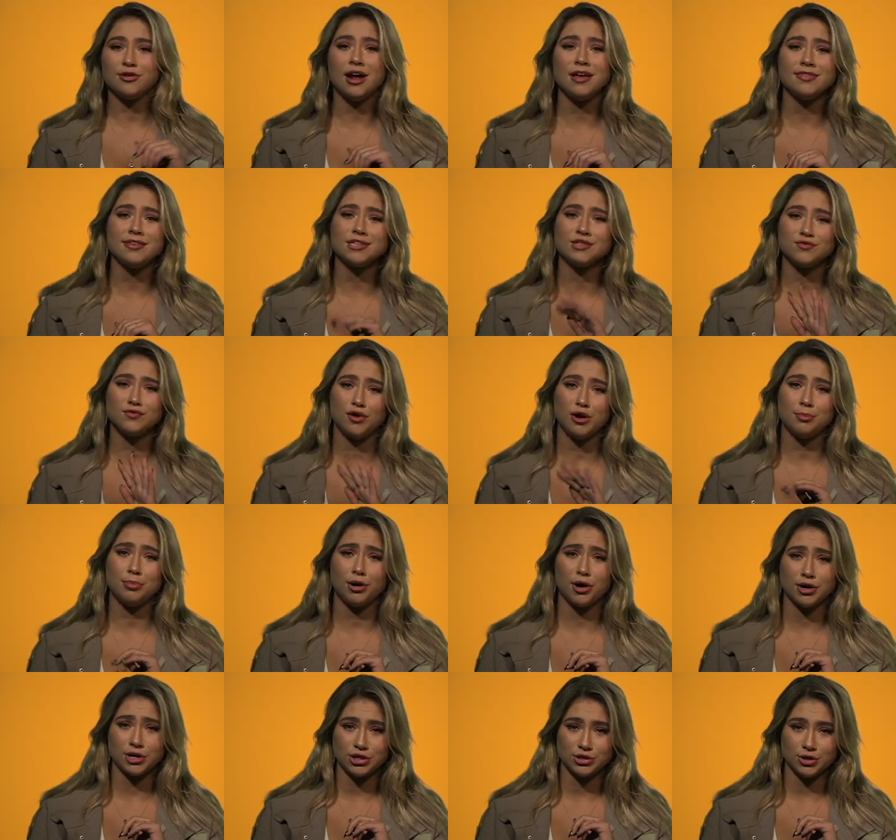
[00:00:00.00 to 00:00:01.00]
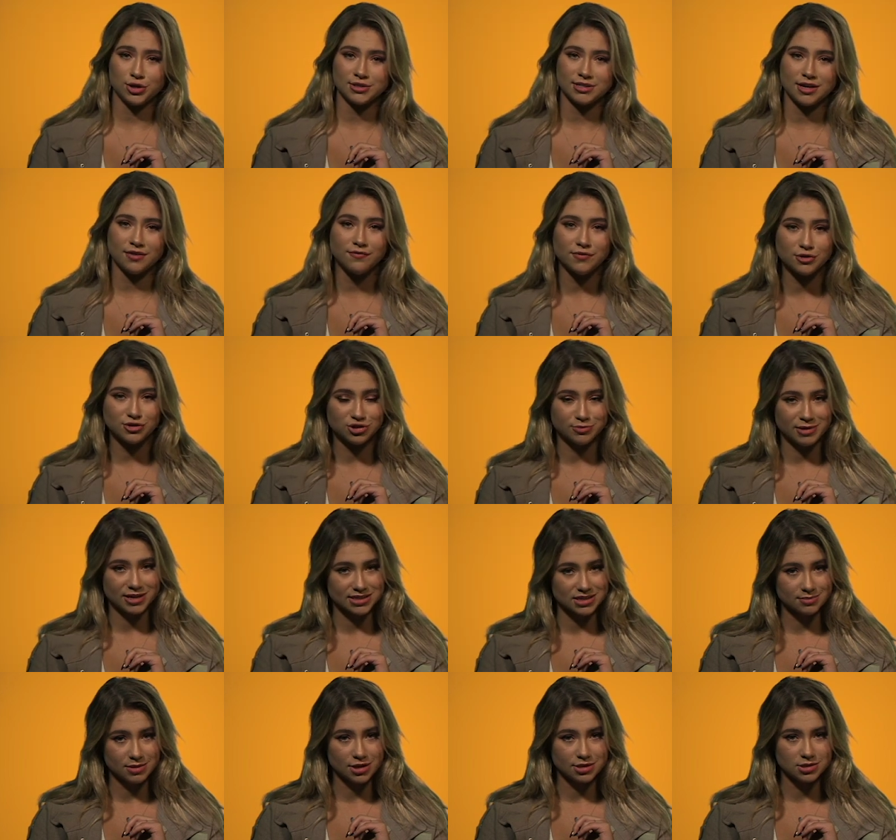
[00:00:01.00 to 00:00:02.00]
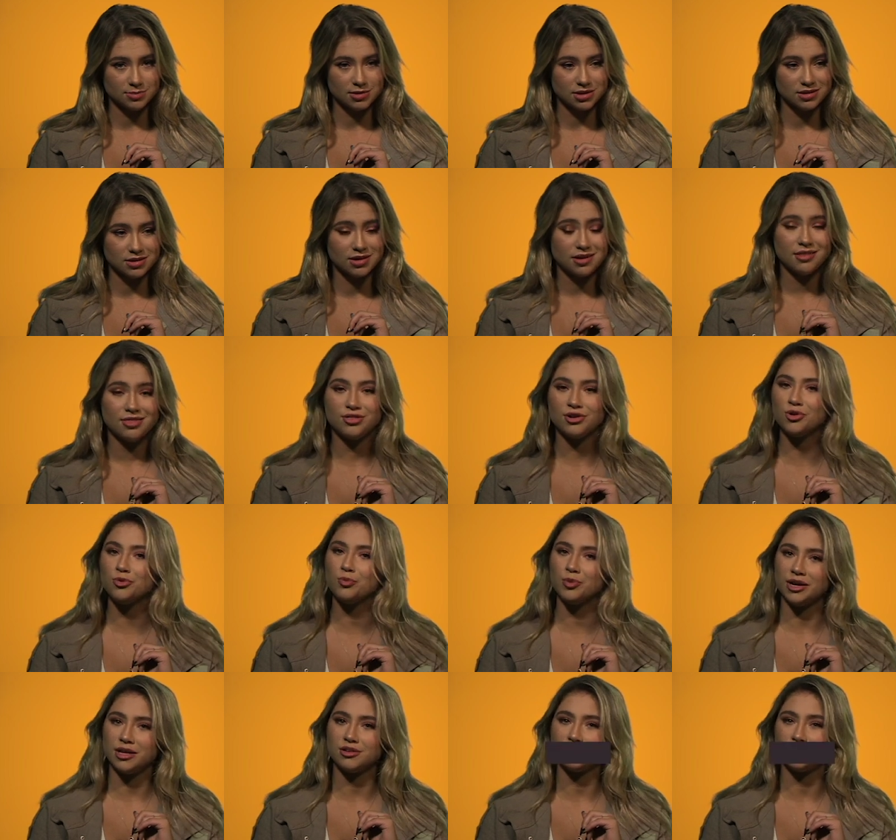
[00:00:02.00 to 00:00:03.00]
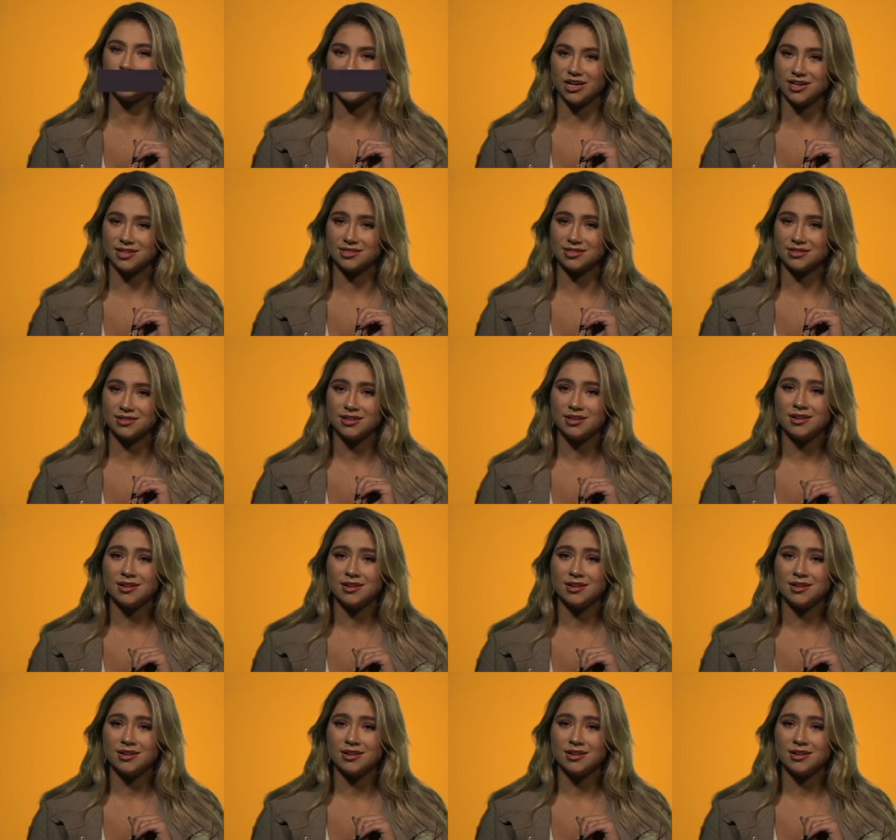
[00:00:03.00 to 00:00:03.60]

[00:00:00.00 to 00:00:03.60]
not these fun party drugs that Future makes them out to be. They're real f.